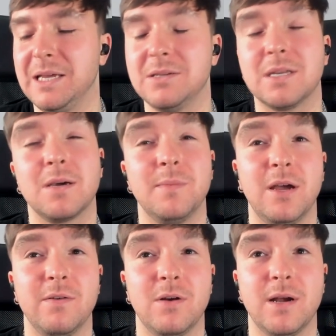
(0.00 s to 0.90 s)
he used to come
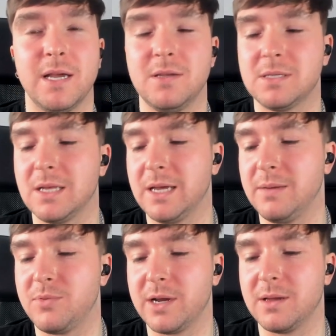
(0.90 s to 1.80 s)
over and I used to
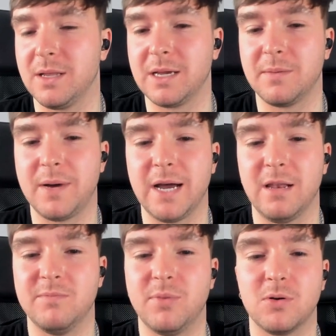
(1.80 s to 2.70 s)
like bring like a pile
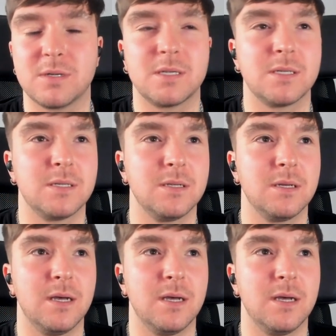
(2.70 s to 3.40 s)
of books